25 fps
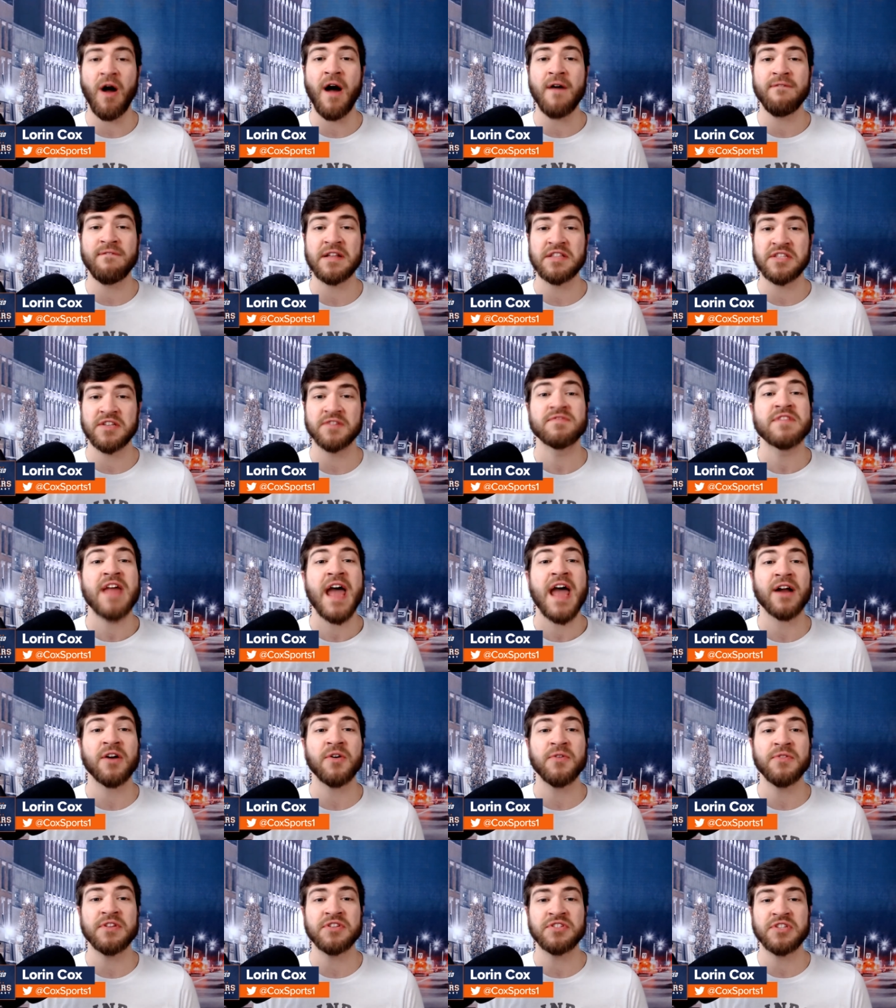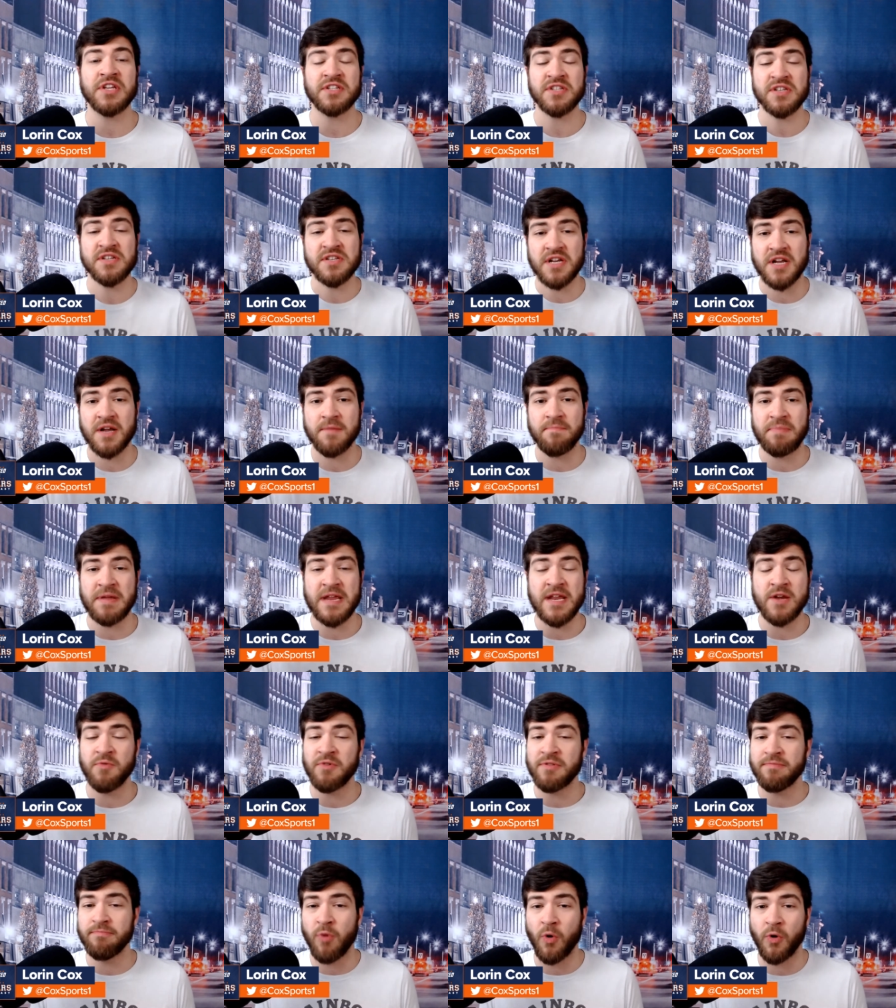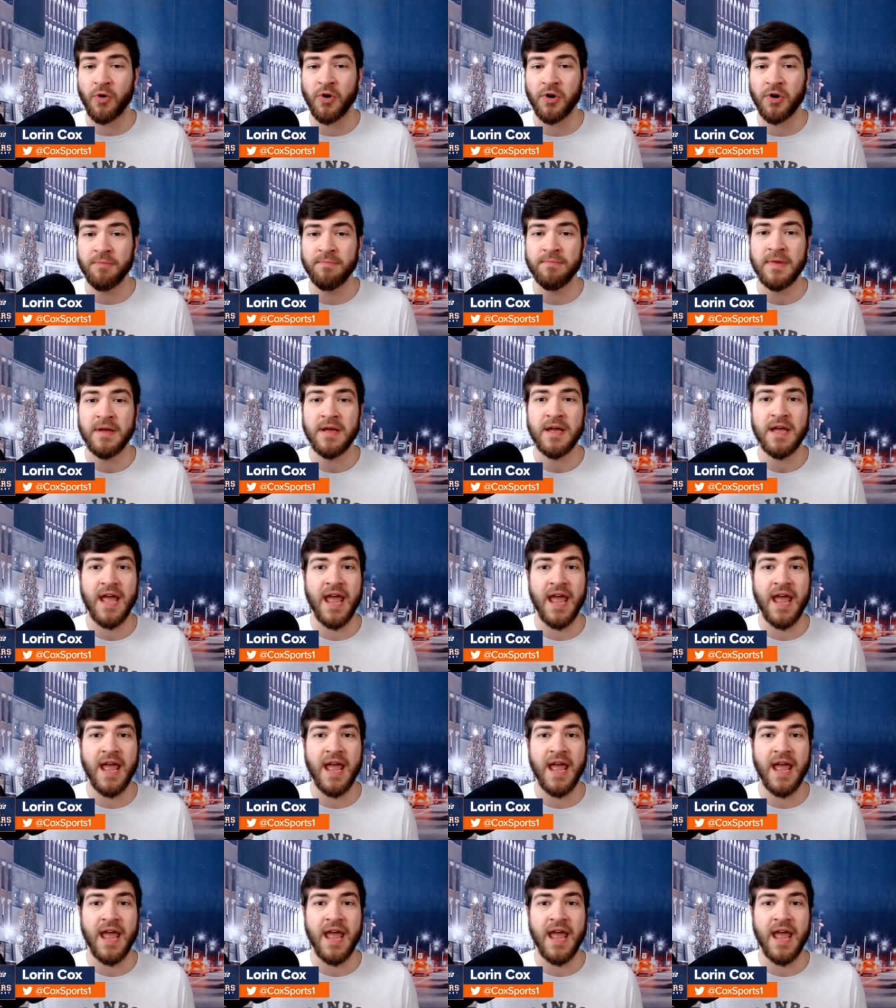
offensive tackle this season to compete with Borum